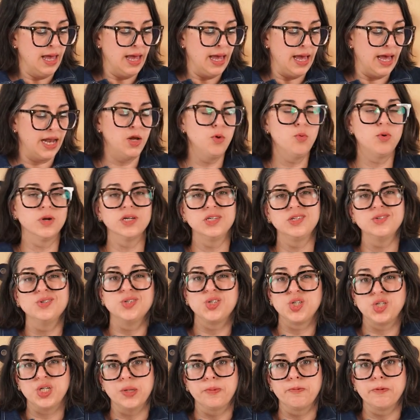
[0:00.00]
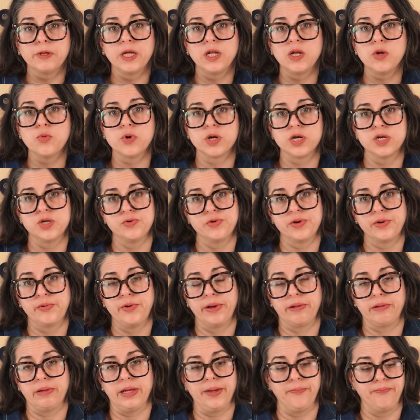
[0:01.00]
And you want to do it cheaply and you want to do it
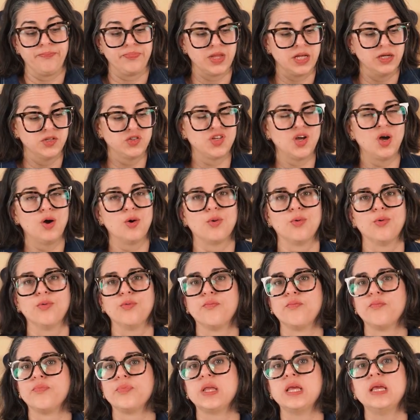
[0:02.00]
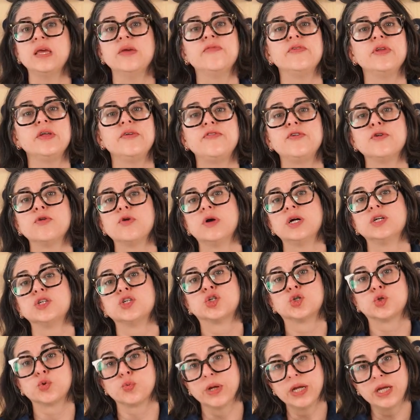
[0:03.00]
quickly. So even if you're not
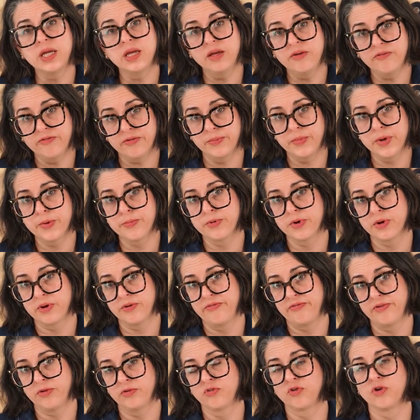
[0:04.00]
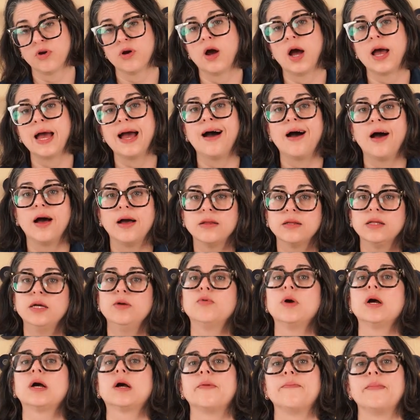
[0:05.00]
drinking from your Brita filter, I highly
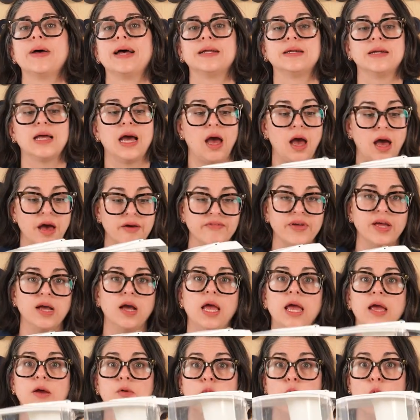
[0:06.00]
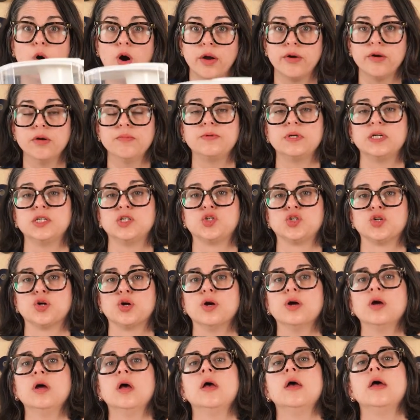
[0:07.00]
recommend having a water
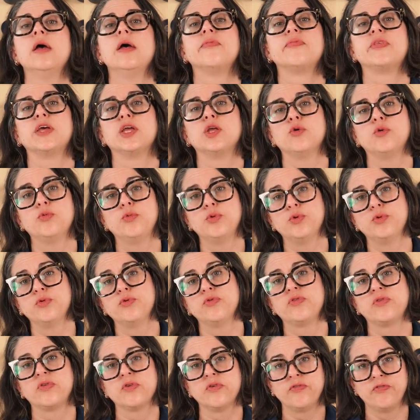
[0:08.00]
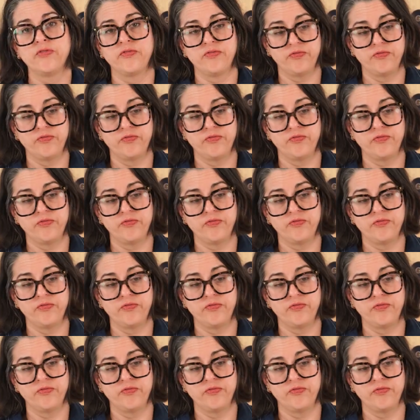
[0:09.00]
pitcher that you use to